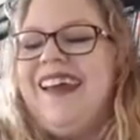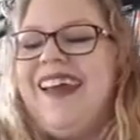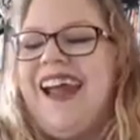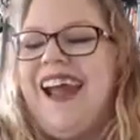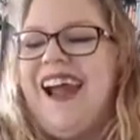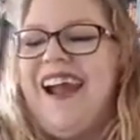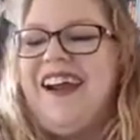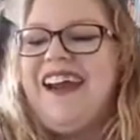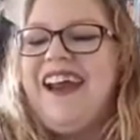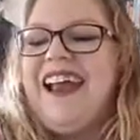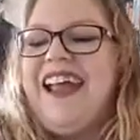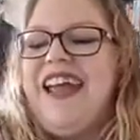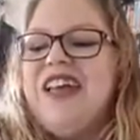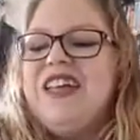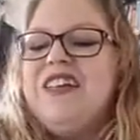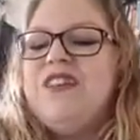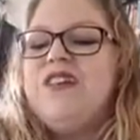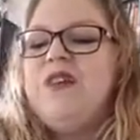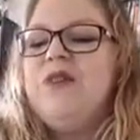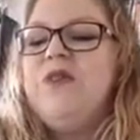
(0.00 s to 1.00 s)
All right.
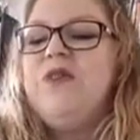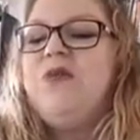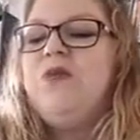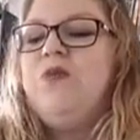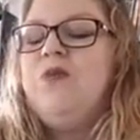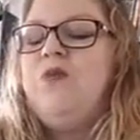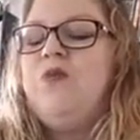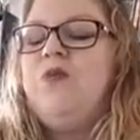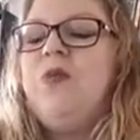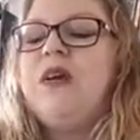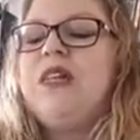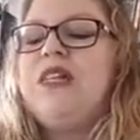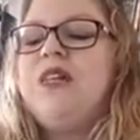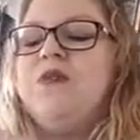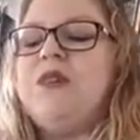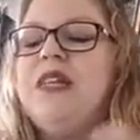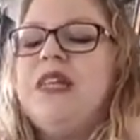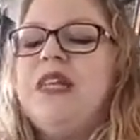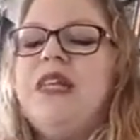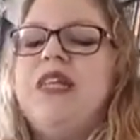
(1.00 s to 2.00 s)
So, what do
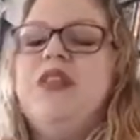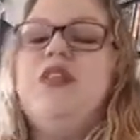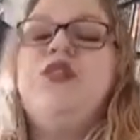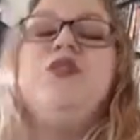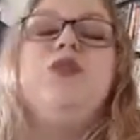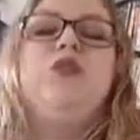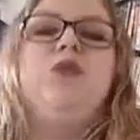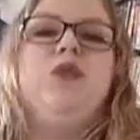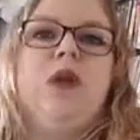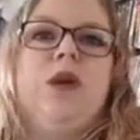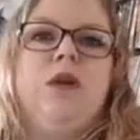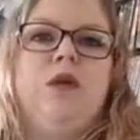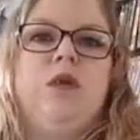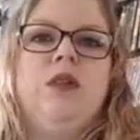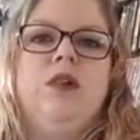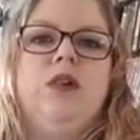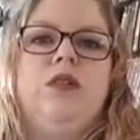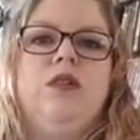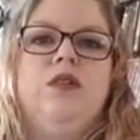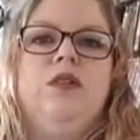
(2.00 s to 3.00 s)
we need to grow,
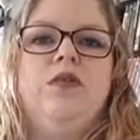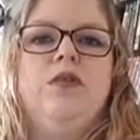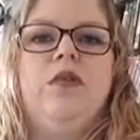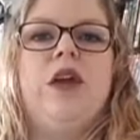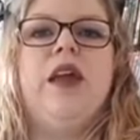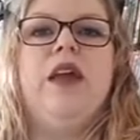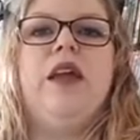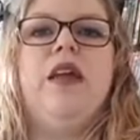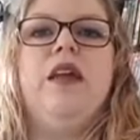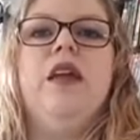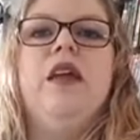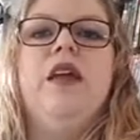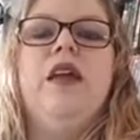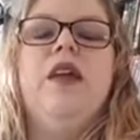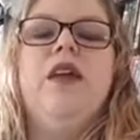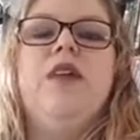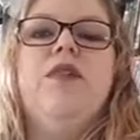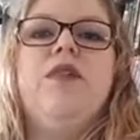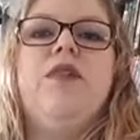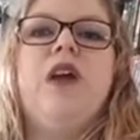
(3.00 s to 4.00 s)
right?
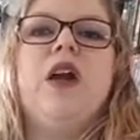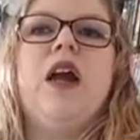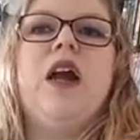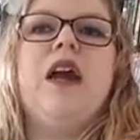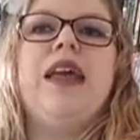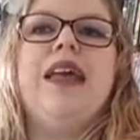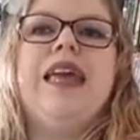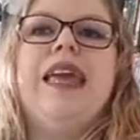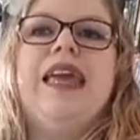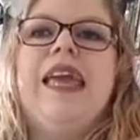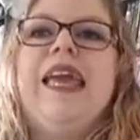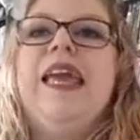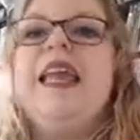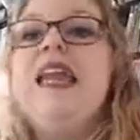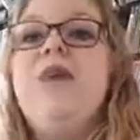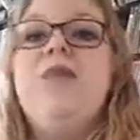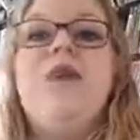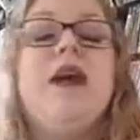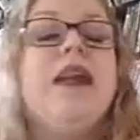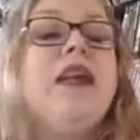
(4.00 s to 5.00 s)
For
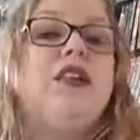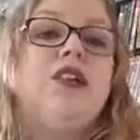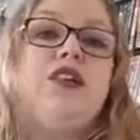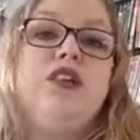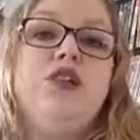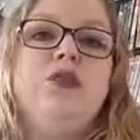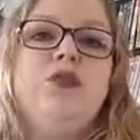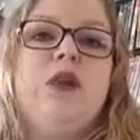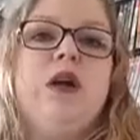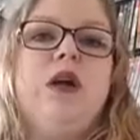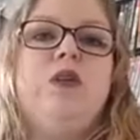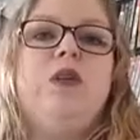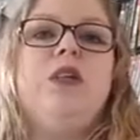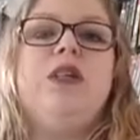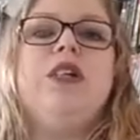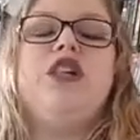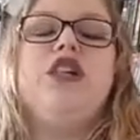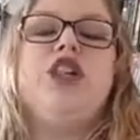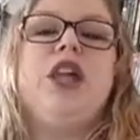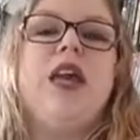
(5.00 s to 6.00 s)
anybody to grow,
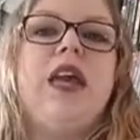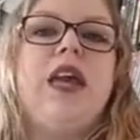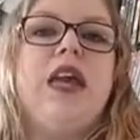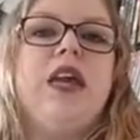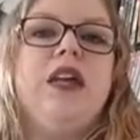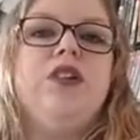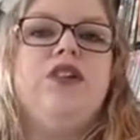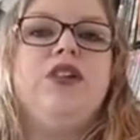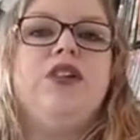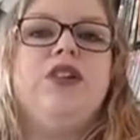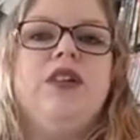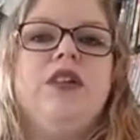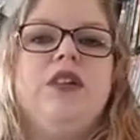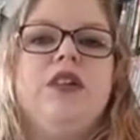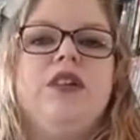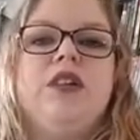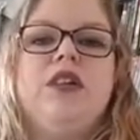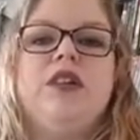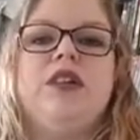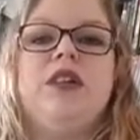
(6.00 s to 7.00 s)
to change,
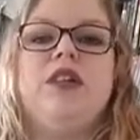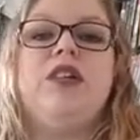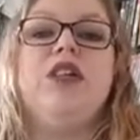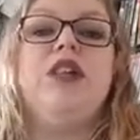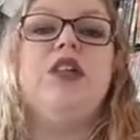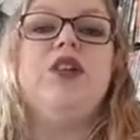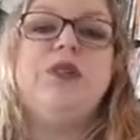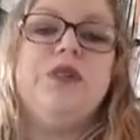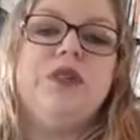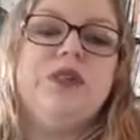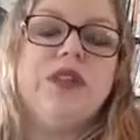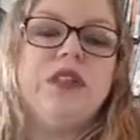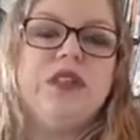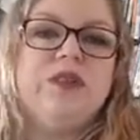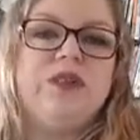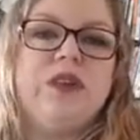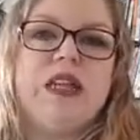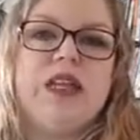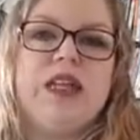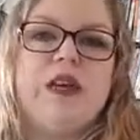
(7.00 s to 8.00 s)
to continue to
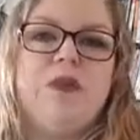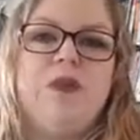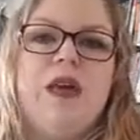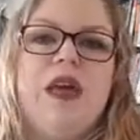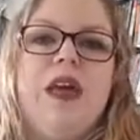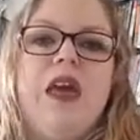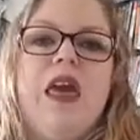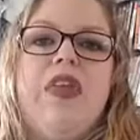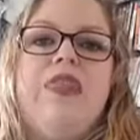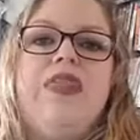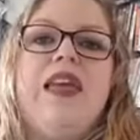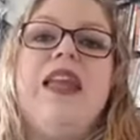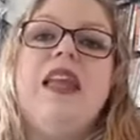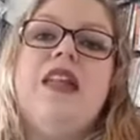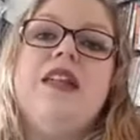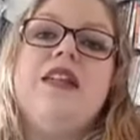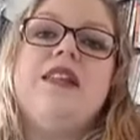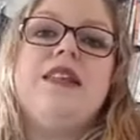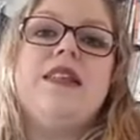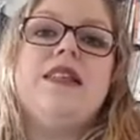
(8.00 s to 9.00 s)
develop, they
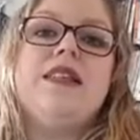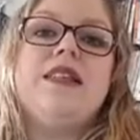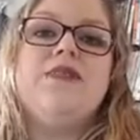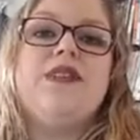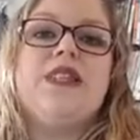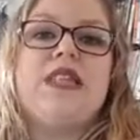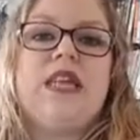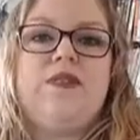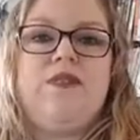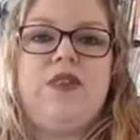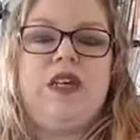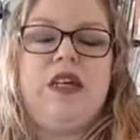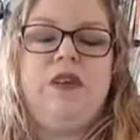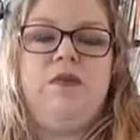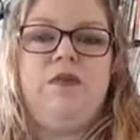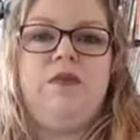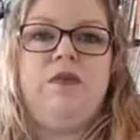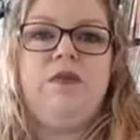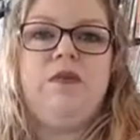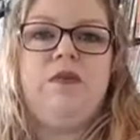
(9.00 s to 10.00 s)
need a sense of safety,
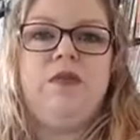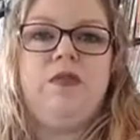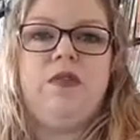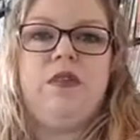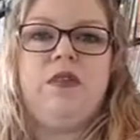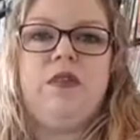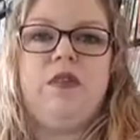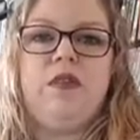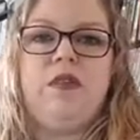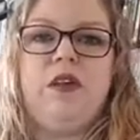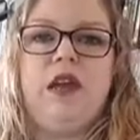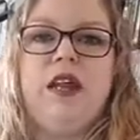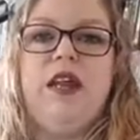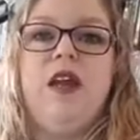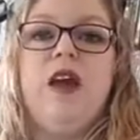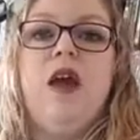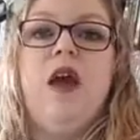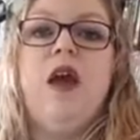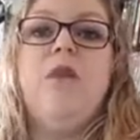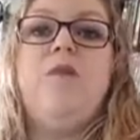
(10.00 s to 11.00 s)
right?
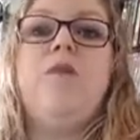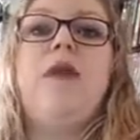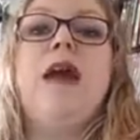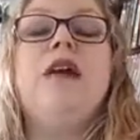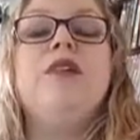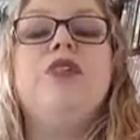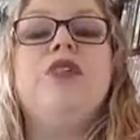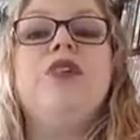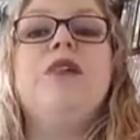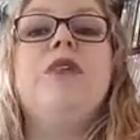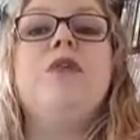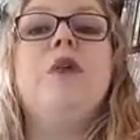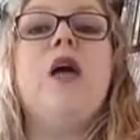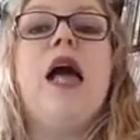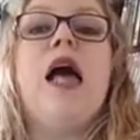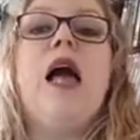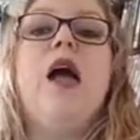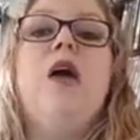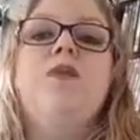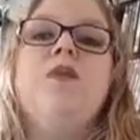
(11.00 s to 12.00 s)
Boundaries will
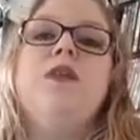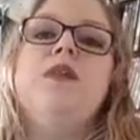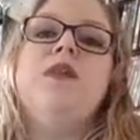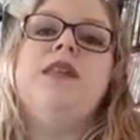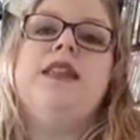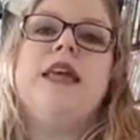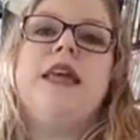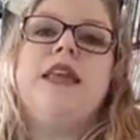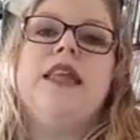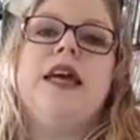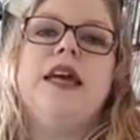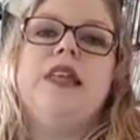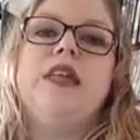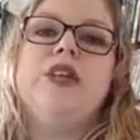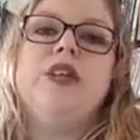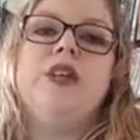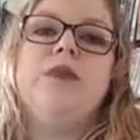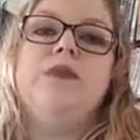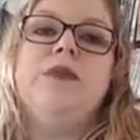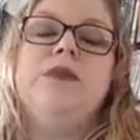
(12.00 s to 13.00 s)
help you set that
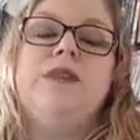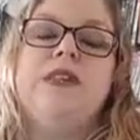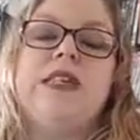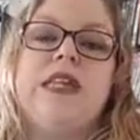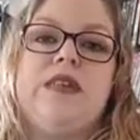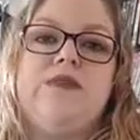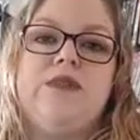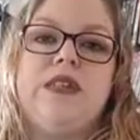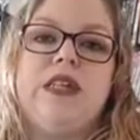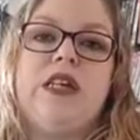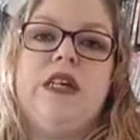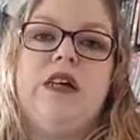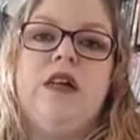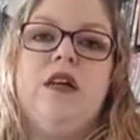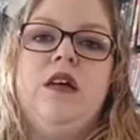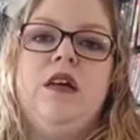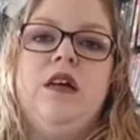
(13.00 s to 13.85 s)
term of safety.